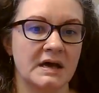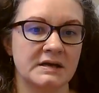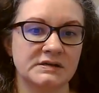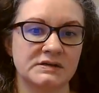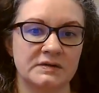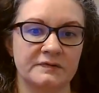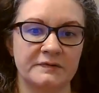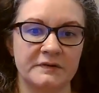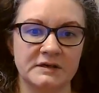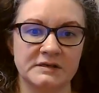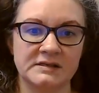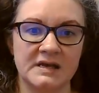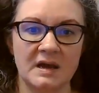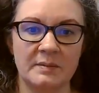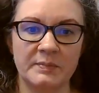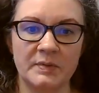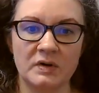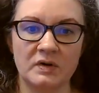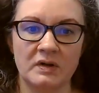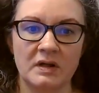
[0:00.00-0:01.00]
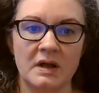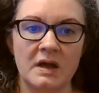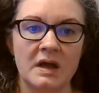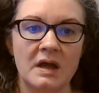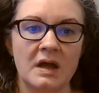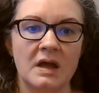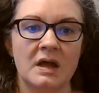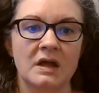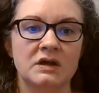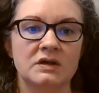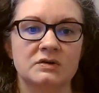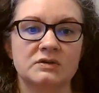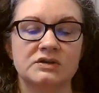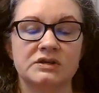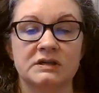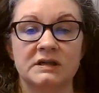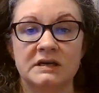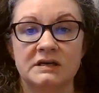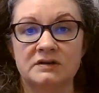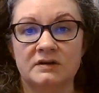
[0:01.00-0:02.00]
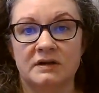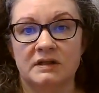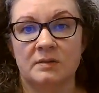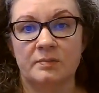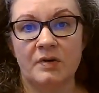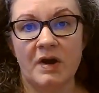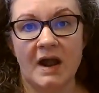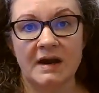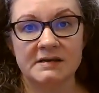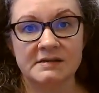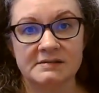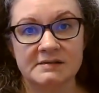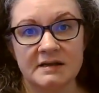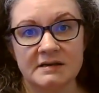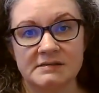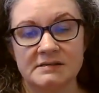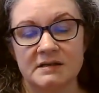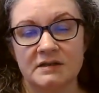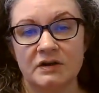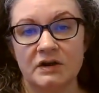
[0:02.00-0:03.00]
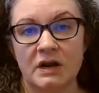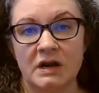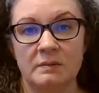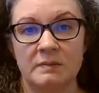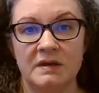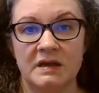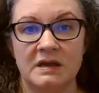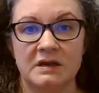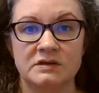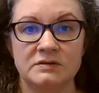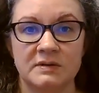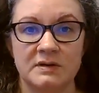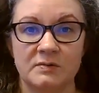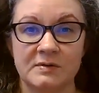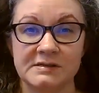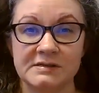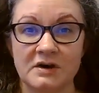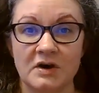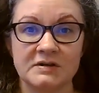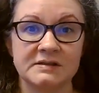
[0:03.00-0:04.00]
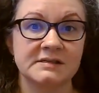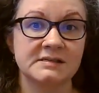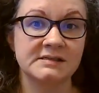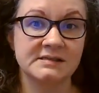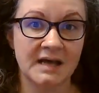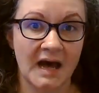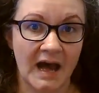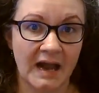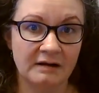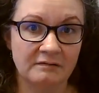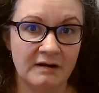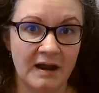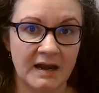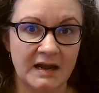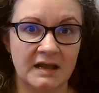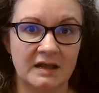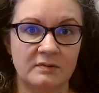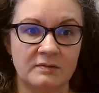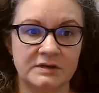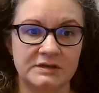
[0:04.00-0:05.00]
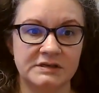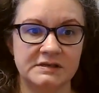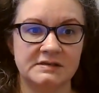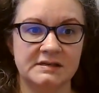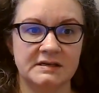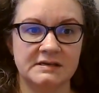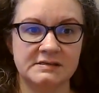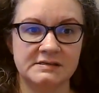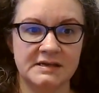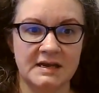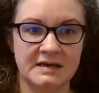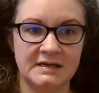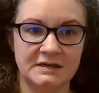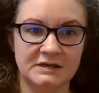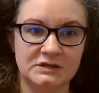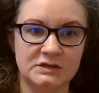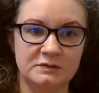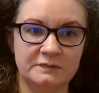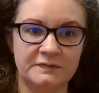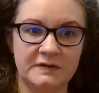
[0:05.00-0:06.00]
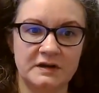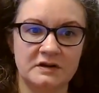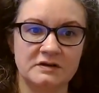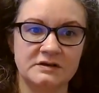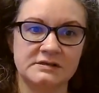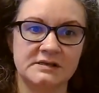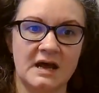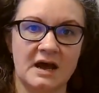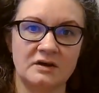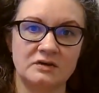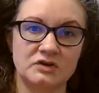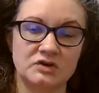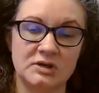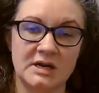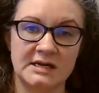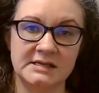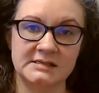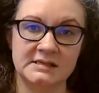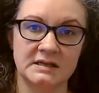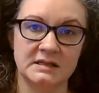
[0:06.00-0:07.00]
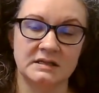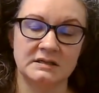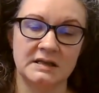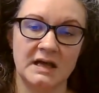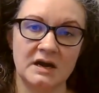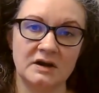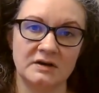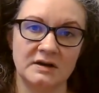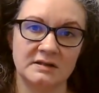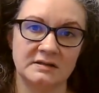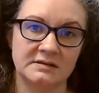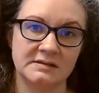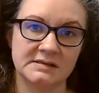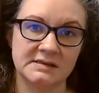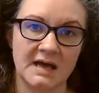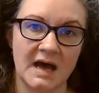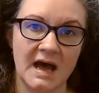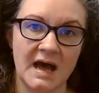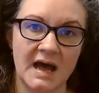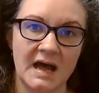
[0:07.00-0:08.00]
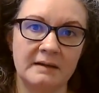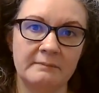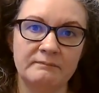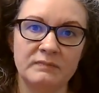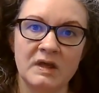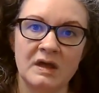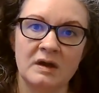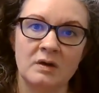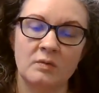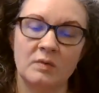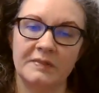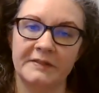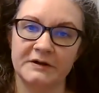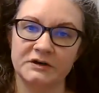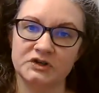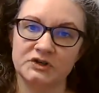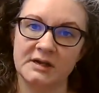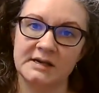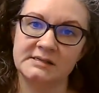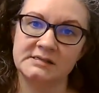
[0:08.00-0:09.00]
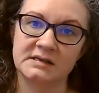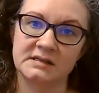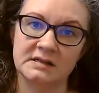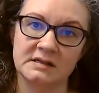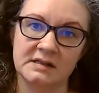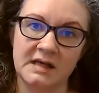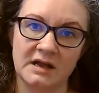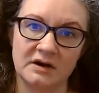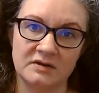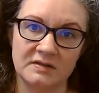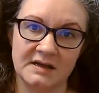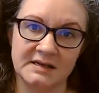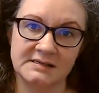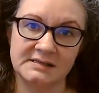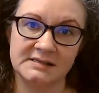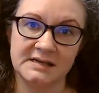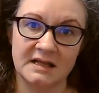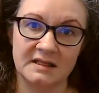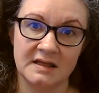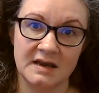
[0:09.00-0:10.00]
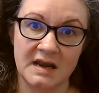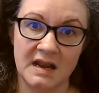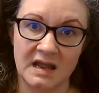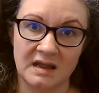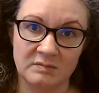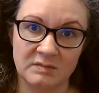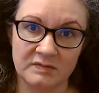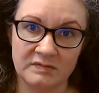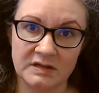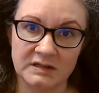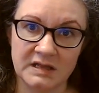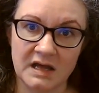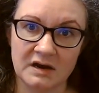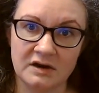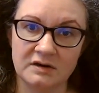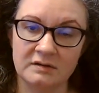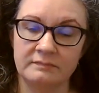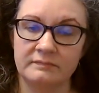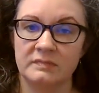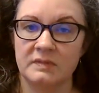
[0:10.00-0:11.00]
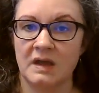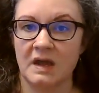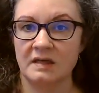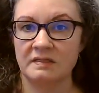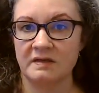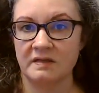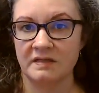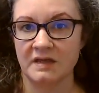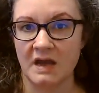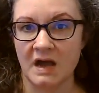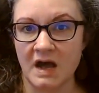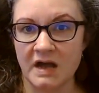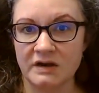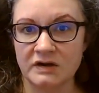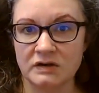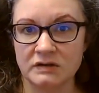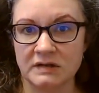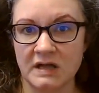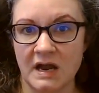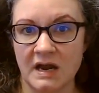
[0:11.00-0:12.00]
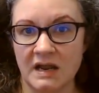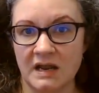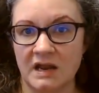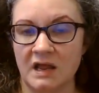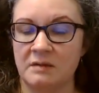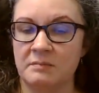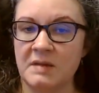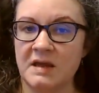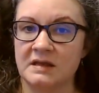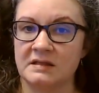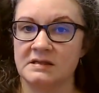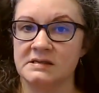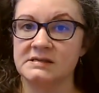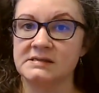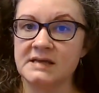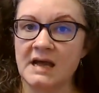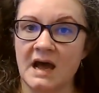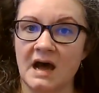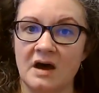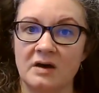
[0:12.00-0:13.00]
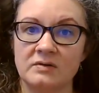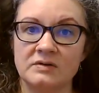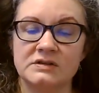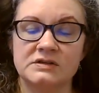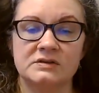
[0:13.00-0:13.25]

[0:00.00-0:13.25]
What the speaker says: So for example, usually during the practice lesson, they're going to be doing what's called sky writing, which is extending two fingers out, tracing the letter in the sky. When they're tracing the letter, they say the name of the letter, and then they underline it and make the sound.